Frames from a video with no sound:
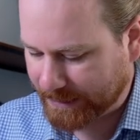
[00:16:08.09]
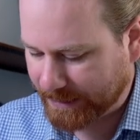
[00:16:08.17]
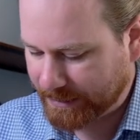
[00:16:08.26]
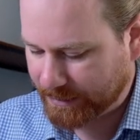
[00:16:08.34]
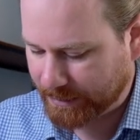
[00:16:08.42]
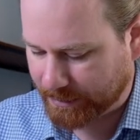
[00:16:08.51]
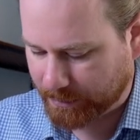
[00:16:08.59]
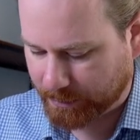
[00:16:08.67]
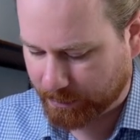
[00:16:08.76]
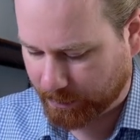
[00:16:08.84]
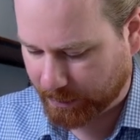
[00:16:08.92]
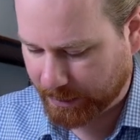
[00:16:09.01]
tested.
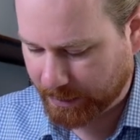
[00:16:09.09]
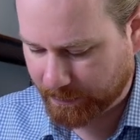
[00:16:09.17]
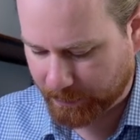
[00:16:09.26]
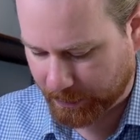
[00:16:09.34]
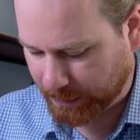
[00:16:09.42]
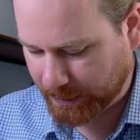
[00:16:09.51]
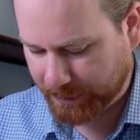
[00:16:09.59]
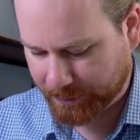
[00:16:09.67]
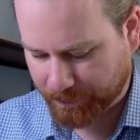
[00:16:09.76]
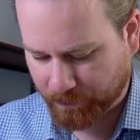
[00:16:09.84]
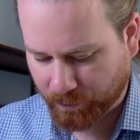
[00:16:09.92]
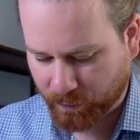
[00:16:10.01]
Okay, very nice.